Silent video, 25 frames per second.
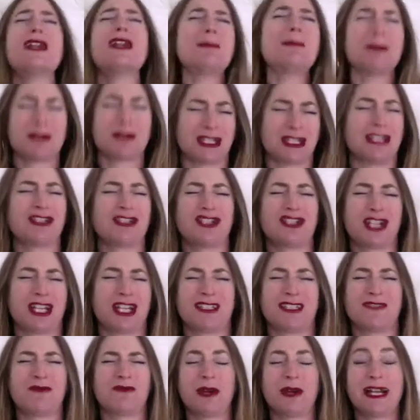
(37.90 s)
40% chance
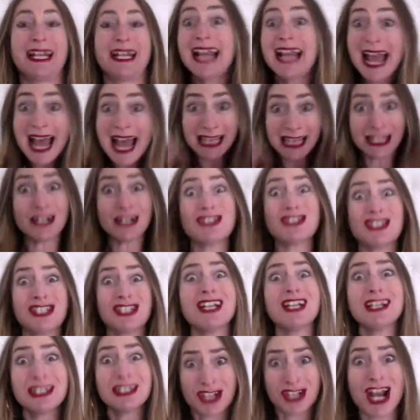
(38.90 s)
of winning, there's still
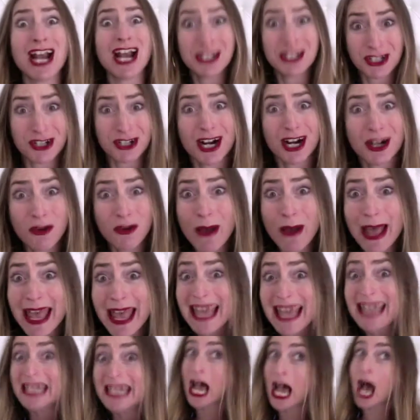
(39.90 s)
a chance you're gonna
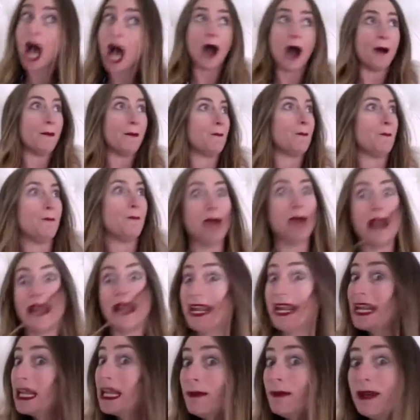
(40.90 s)
win.
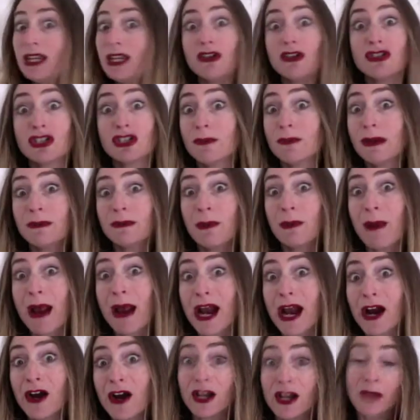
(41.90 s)
Maybe you should be
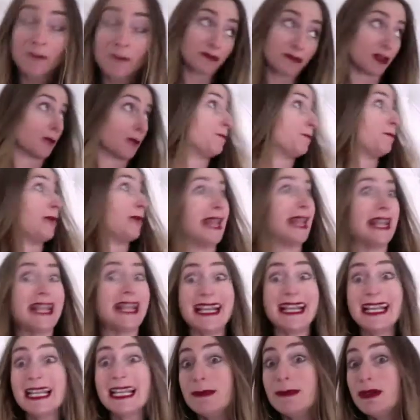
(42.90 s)
prepared.
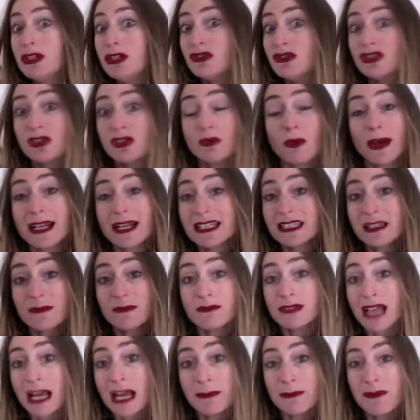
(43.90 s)
Maybe you should write some
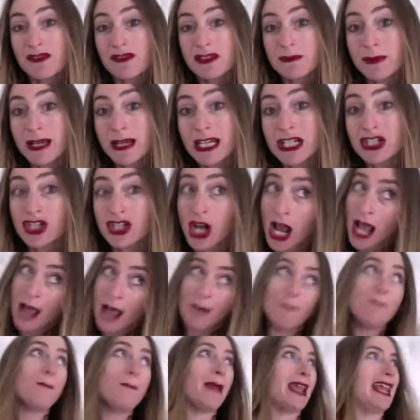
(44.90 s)
type of speech.
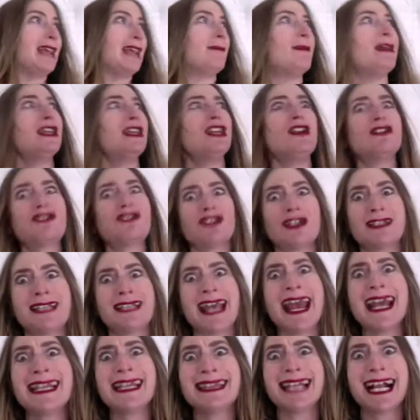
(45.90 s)
Maybe you should
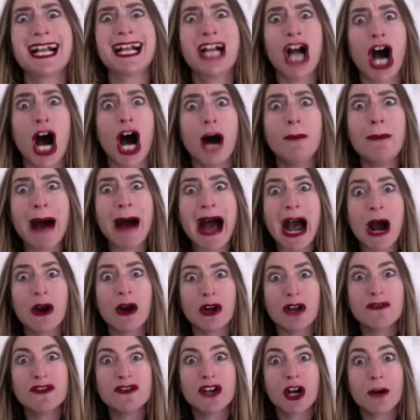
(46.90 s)
take the gum out
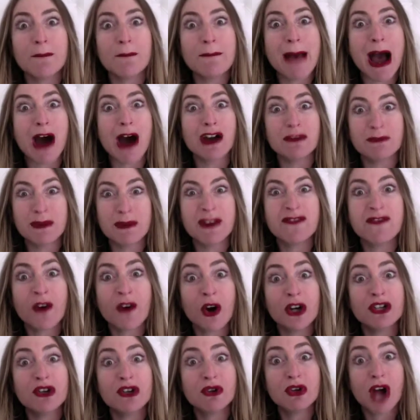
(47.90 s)
of your mouth
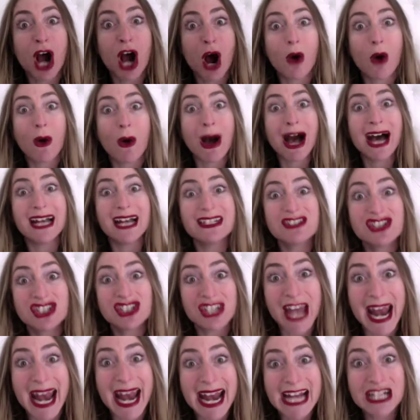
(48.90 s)
before you go on
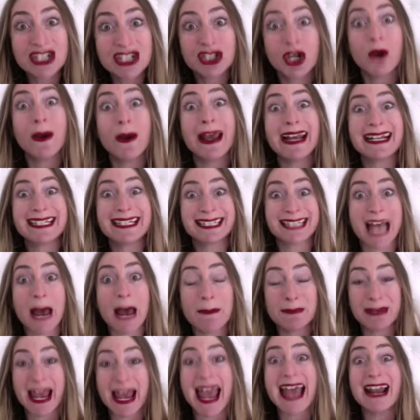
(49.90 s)
stage to
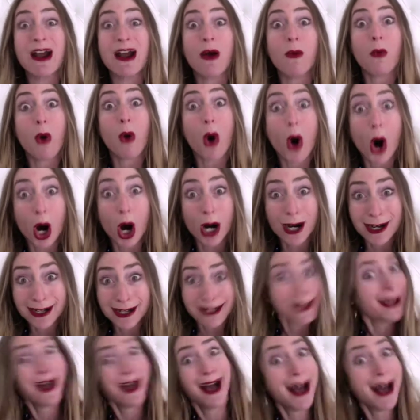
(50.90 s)
accept an award.